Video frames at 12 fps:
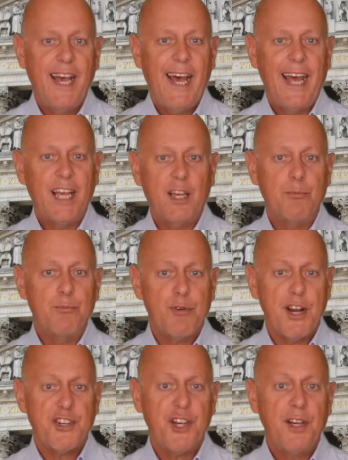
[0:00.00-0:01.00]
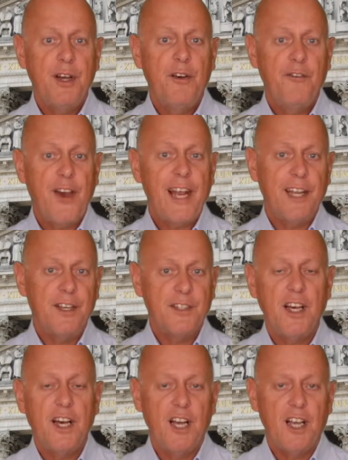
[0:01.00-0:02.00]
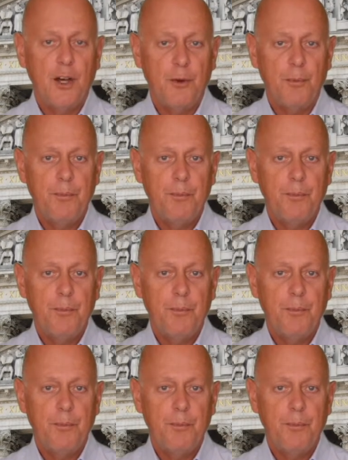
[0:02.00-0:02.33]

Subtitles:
and compressor failures alone.